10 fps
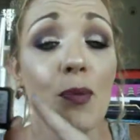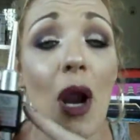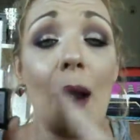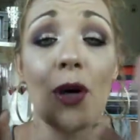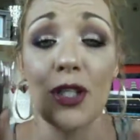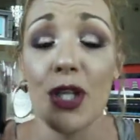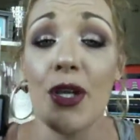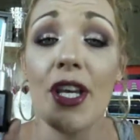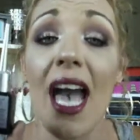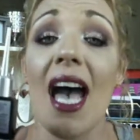this primer
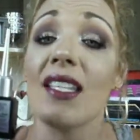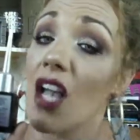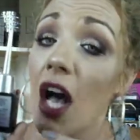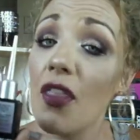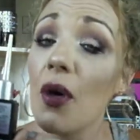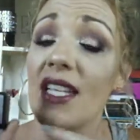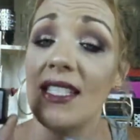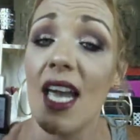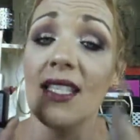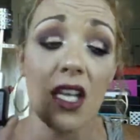to you guys, although
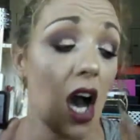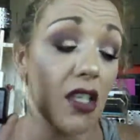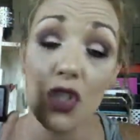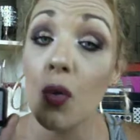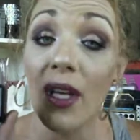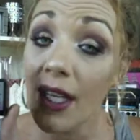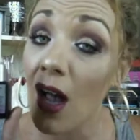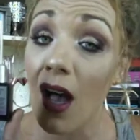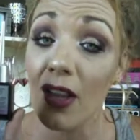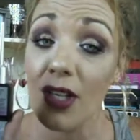it does cost $20.